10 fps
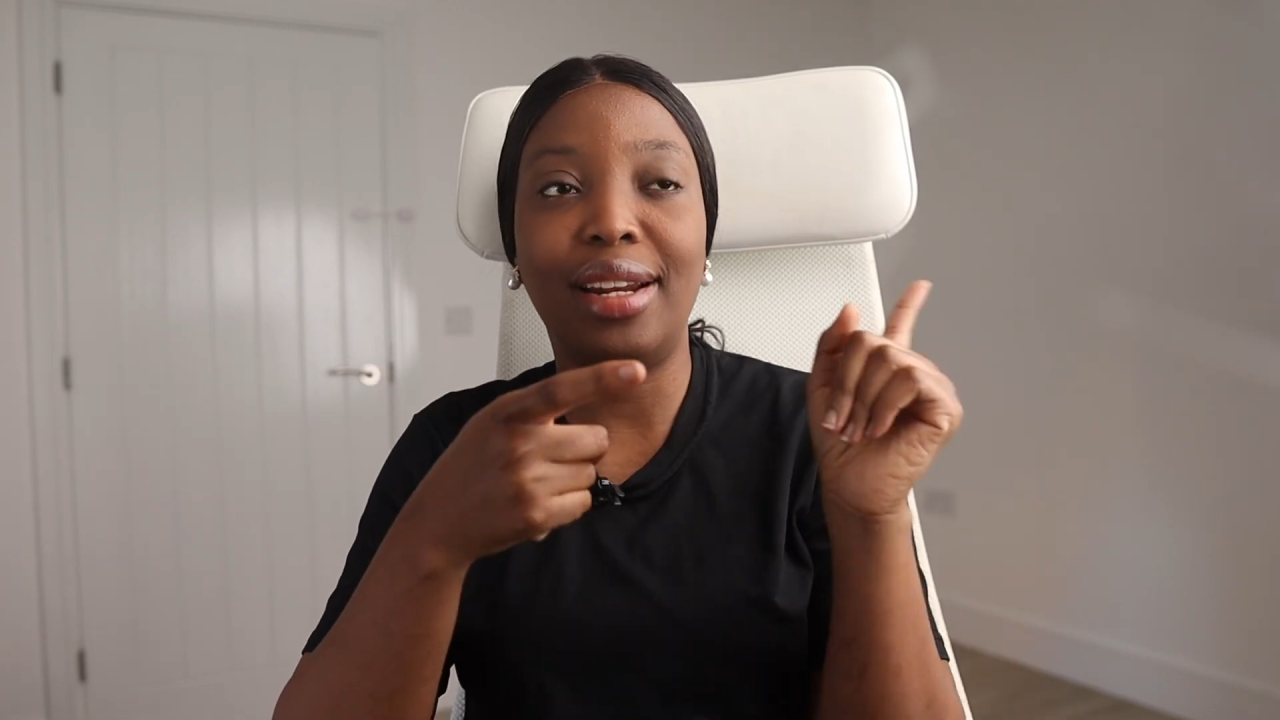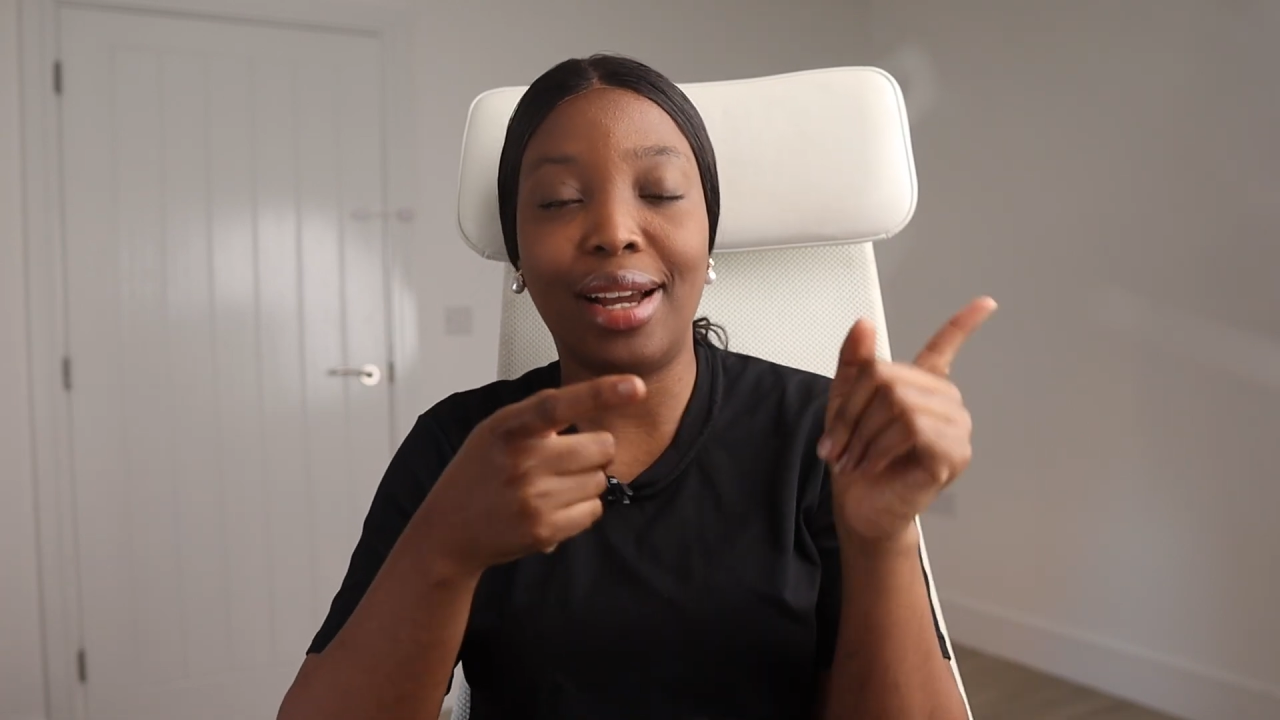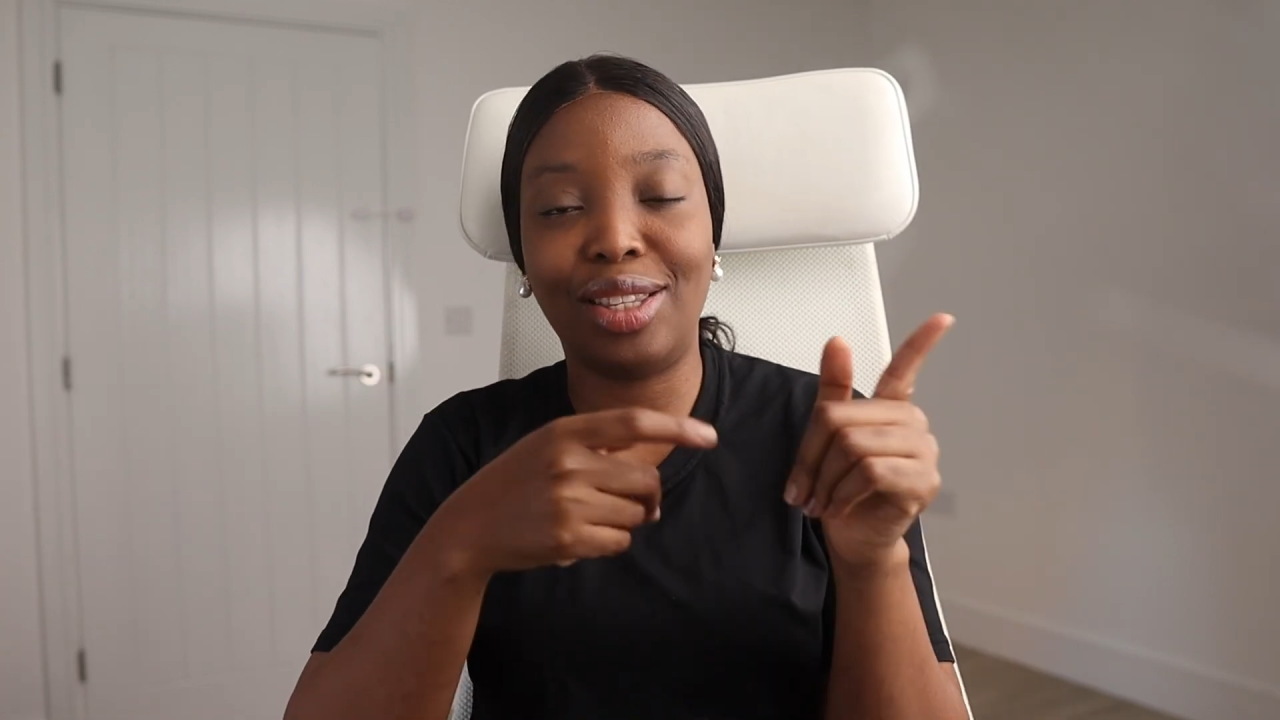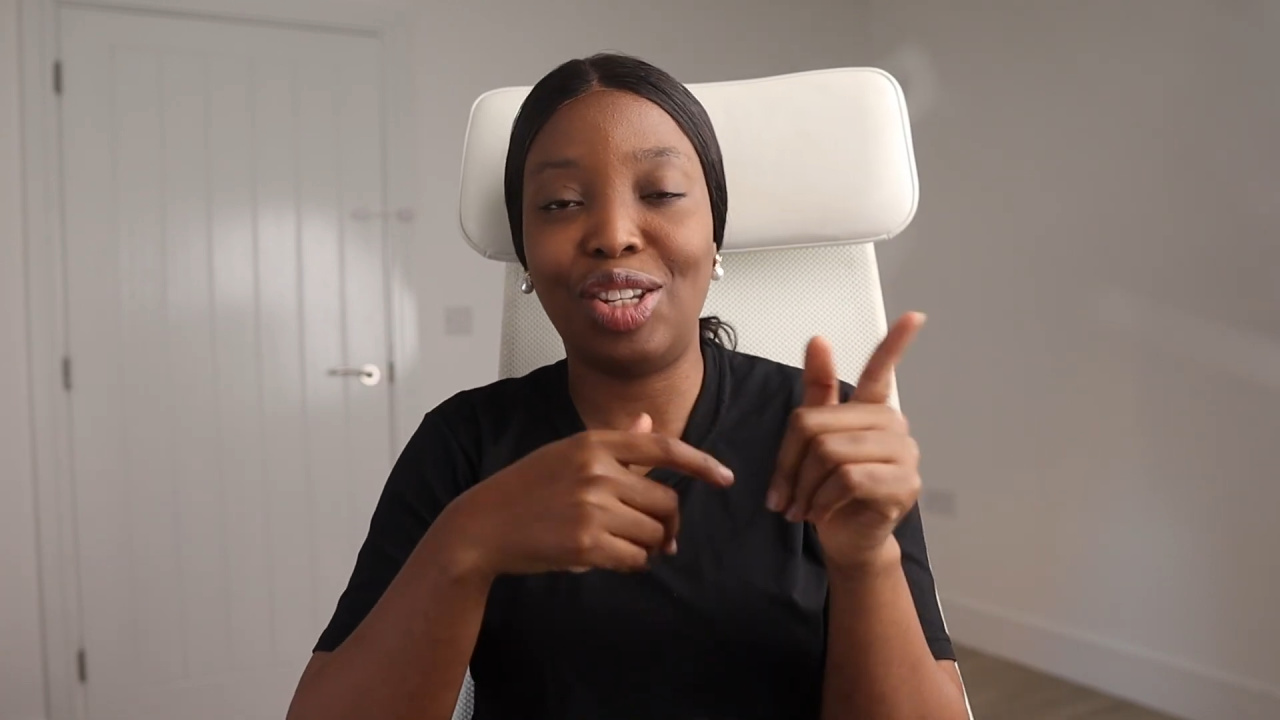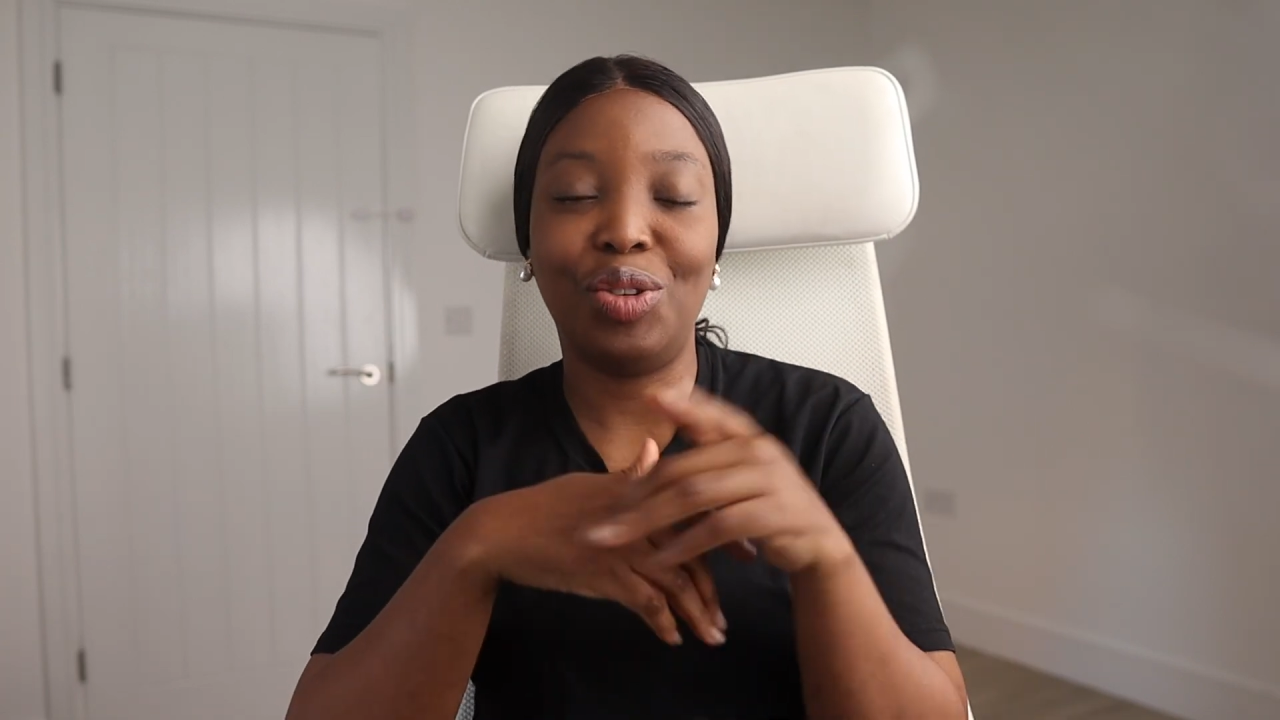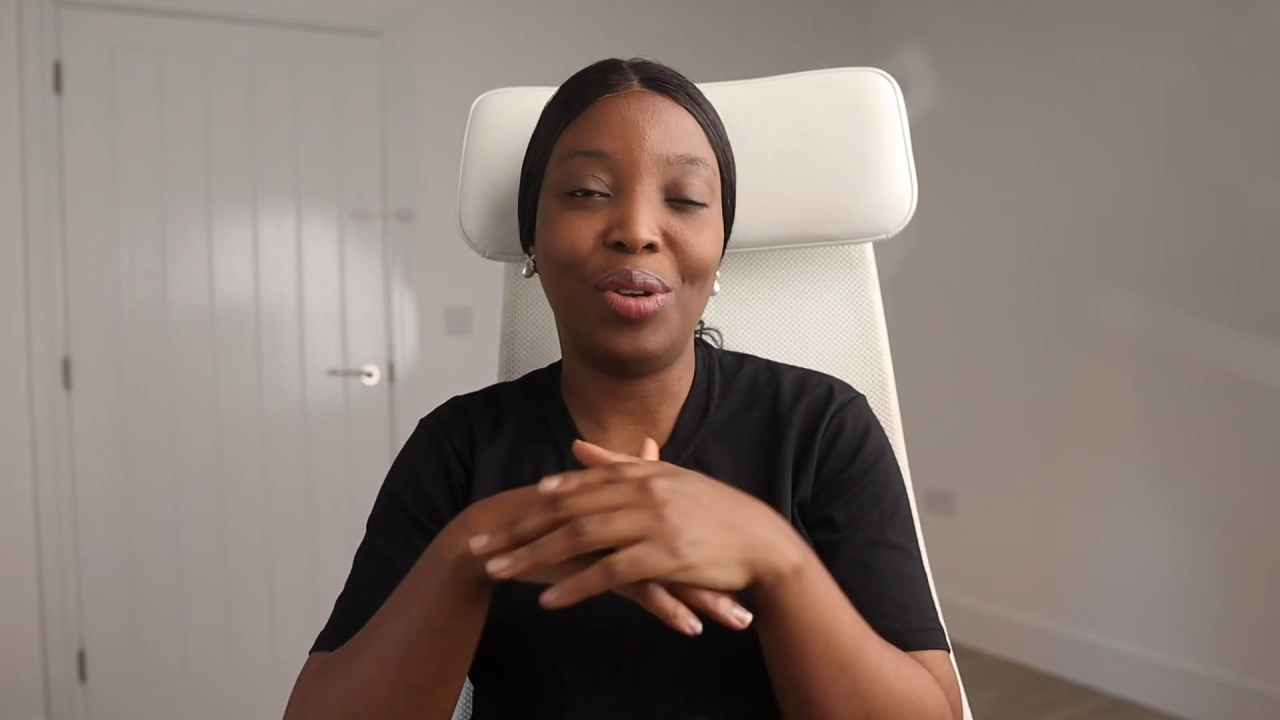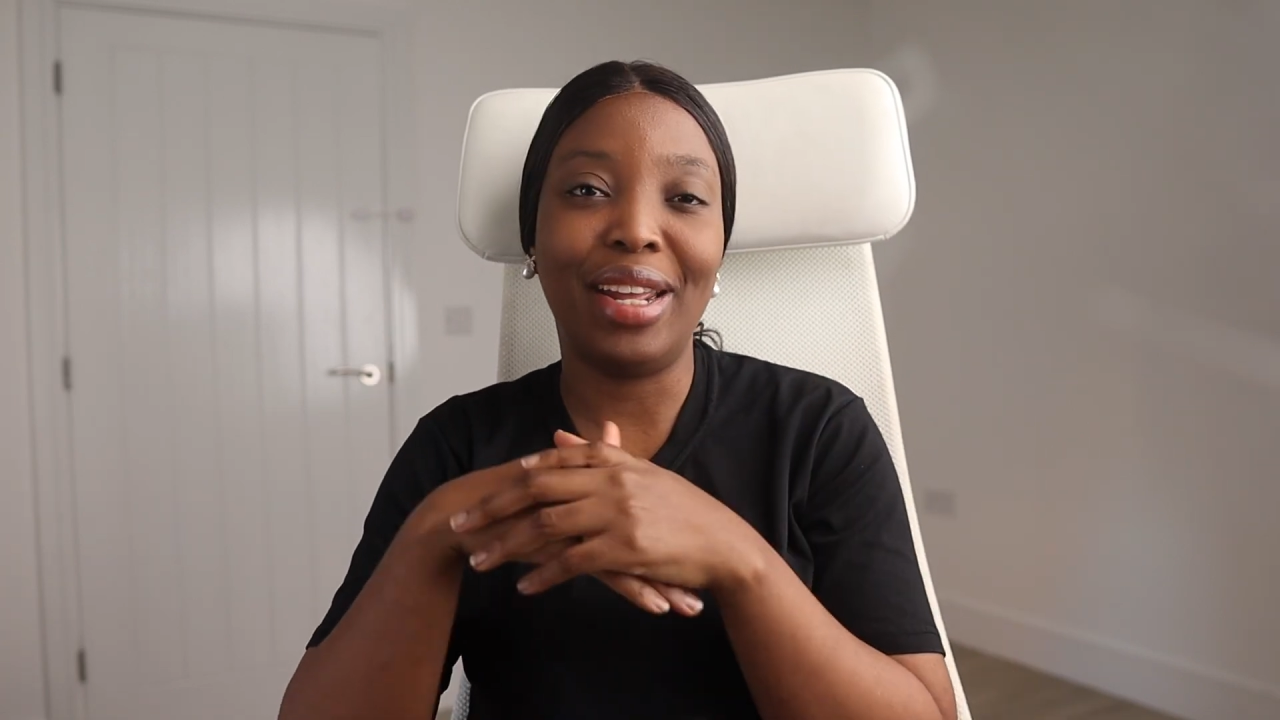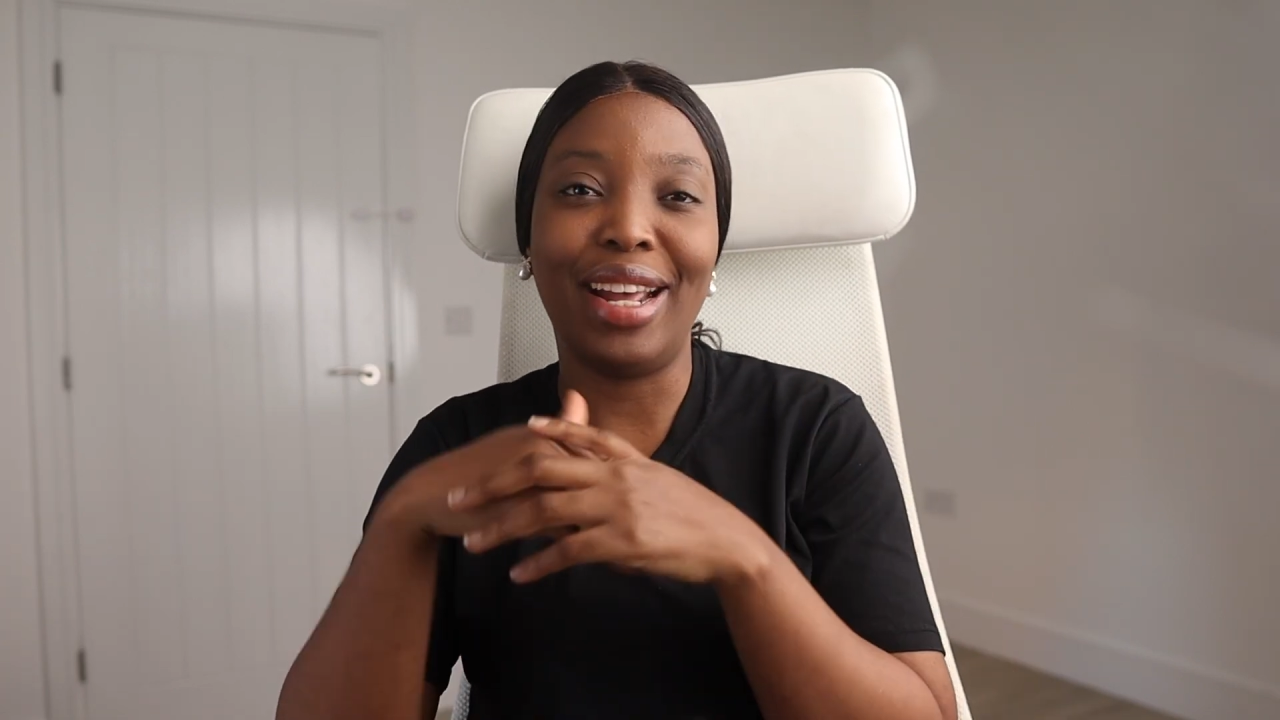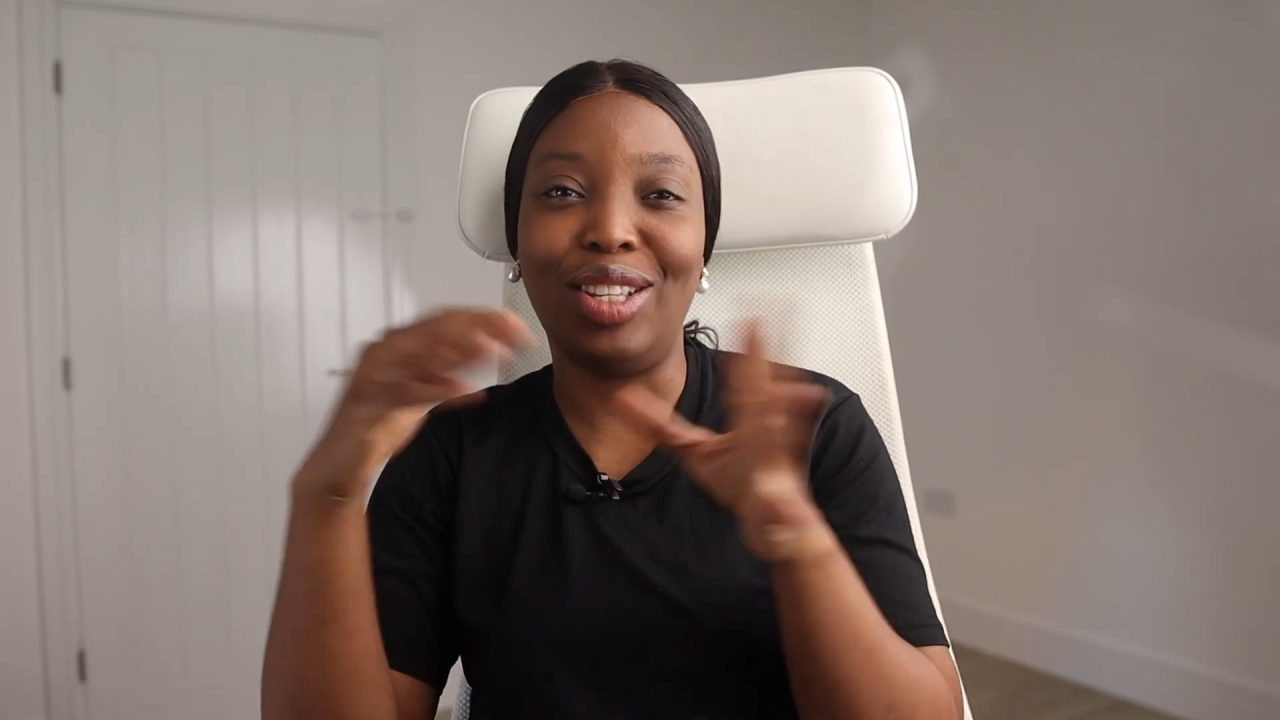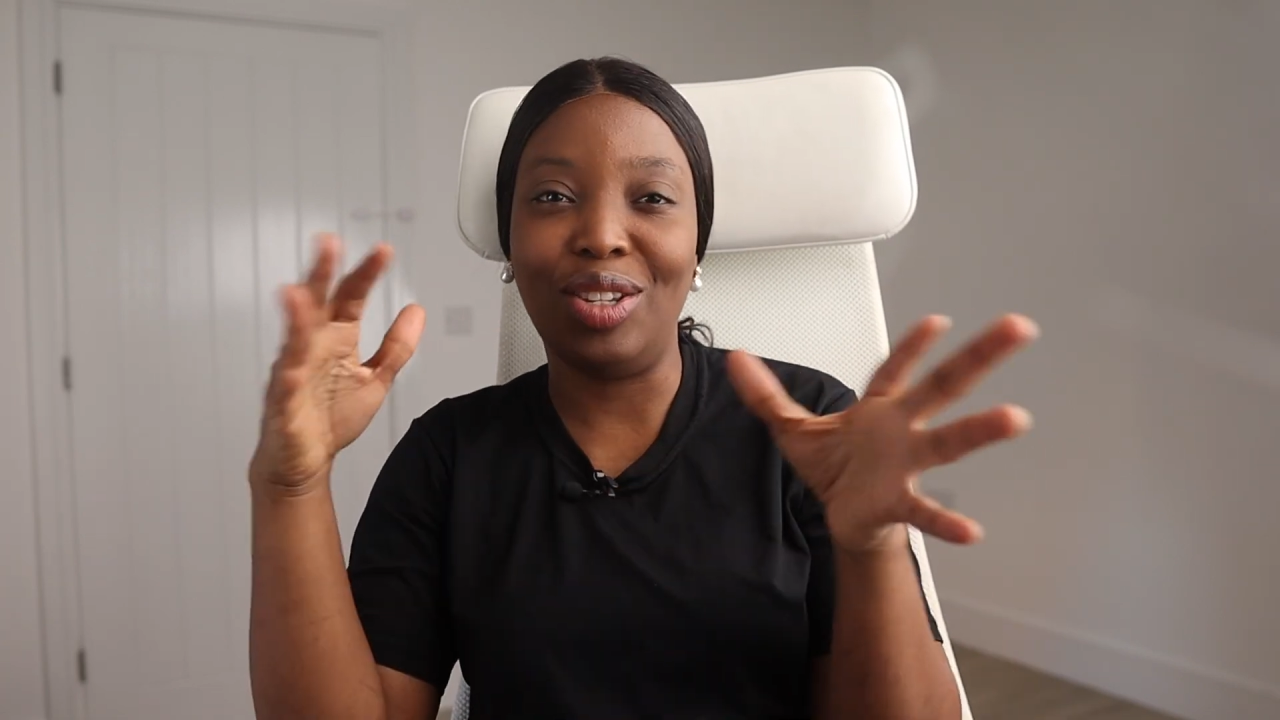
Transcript: that is showing here.